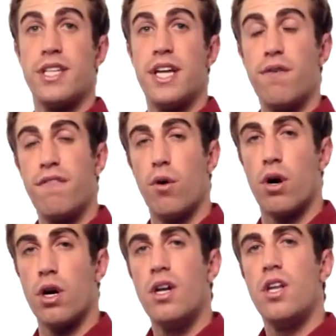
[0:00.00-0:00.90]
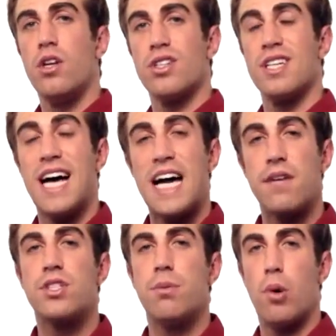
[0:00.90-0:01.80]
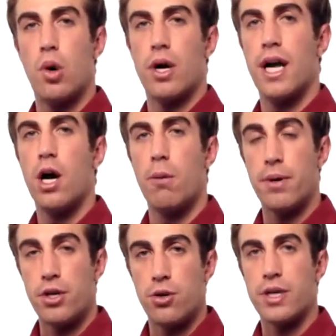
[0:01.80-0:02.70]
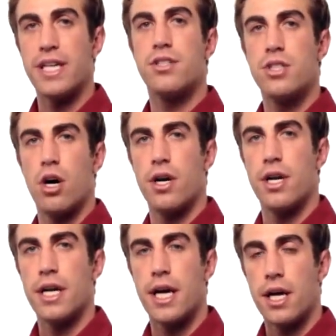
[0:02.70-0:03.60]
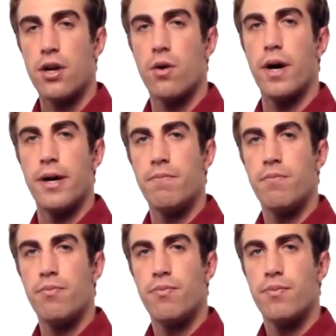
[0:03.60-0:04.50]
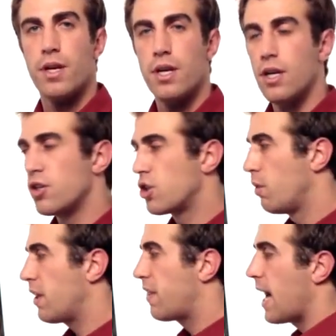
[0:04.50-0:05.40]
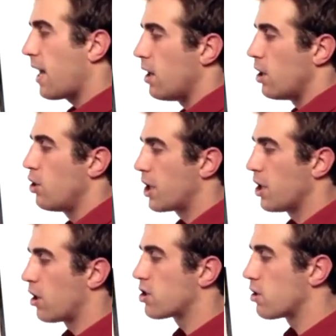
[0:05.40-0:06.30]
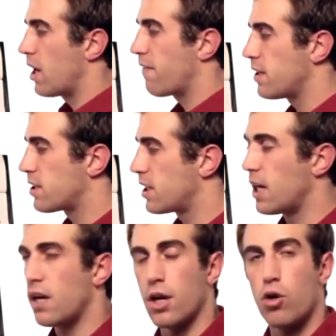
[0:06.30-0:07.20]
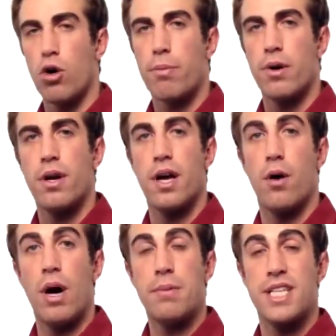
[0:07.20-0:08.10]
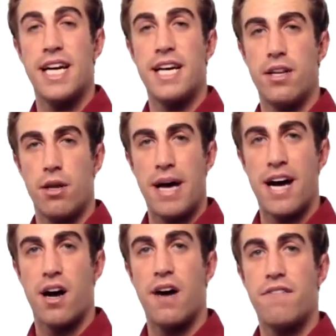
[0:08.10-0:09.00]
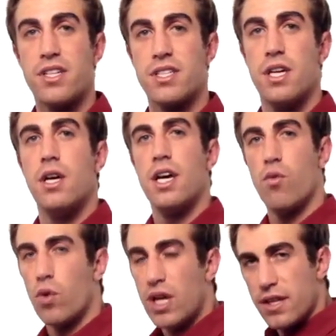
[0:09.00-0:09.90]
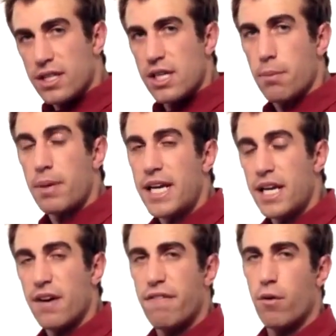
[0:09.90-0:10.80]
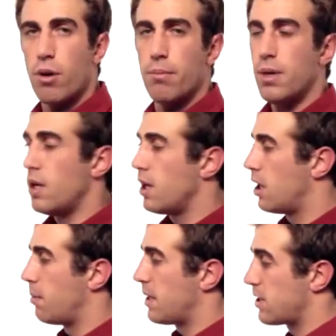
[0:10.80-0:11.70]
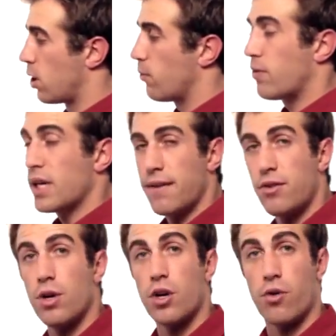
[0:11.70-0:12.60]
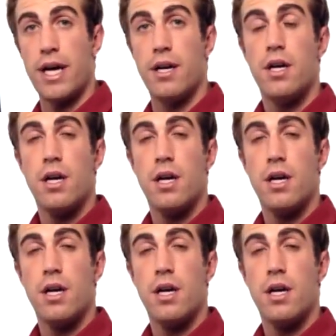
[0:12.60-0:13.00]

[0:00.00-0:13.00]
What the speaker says: and therefore there's a lot of support helping you get started and getting underway. So with that, you can also reference the corporate website into the back office and read this in a PDF form, but this hopefully gives you a great,